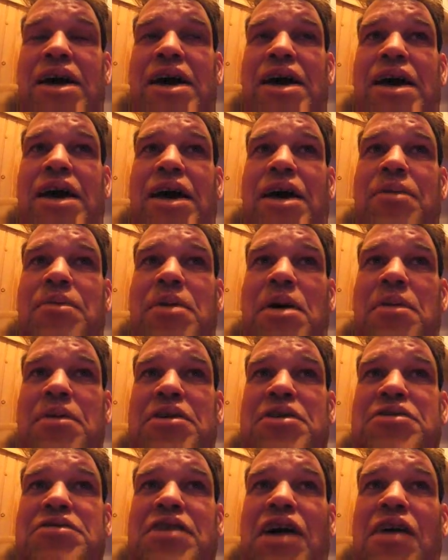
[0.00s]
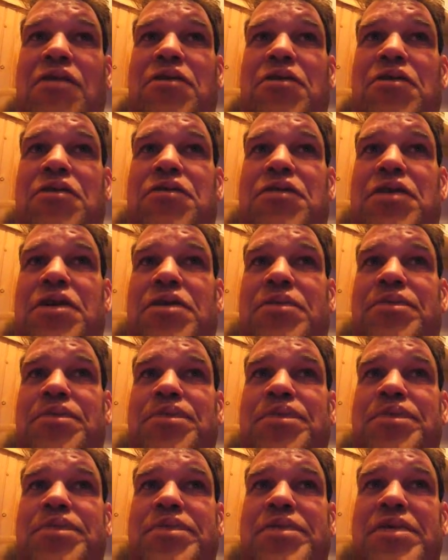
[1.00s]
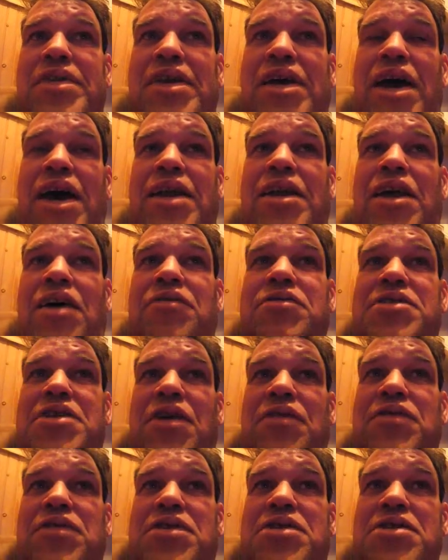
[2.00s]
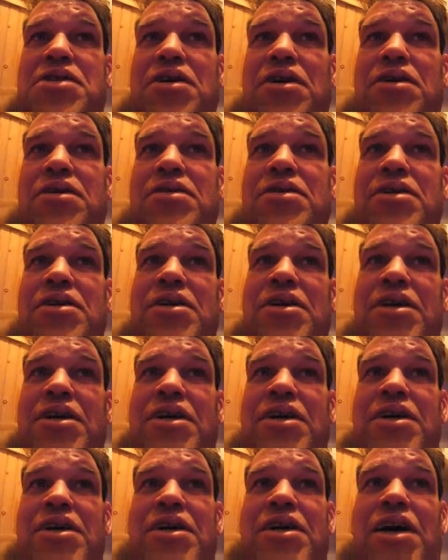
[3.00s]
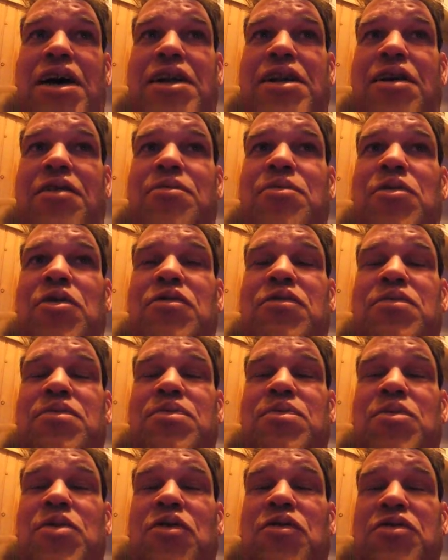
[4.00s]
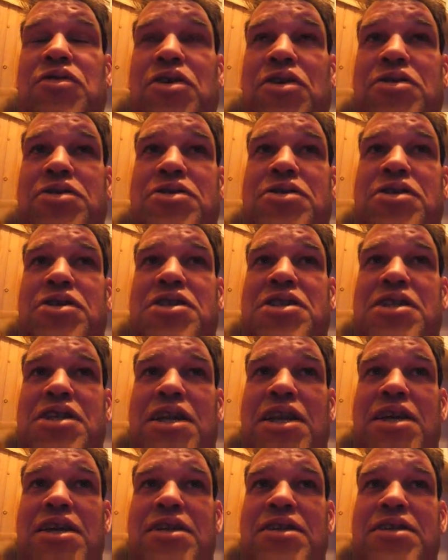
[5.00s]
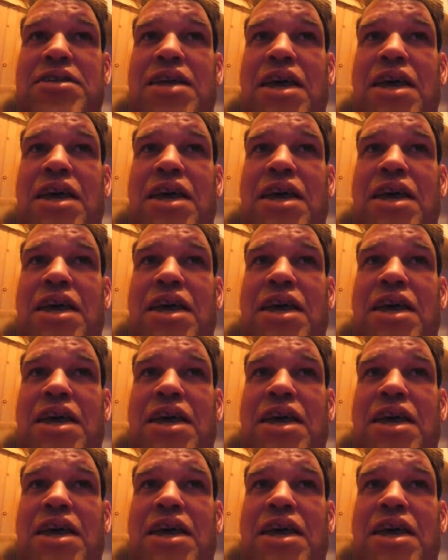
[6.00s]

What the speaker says: And maybe travel with him. I love San Francisco. I love move close to the city.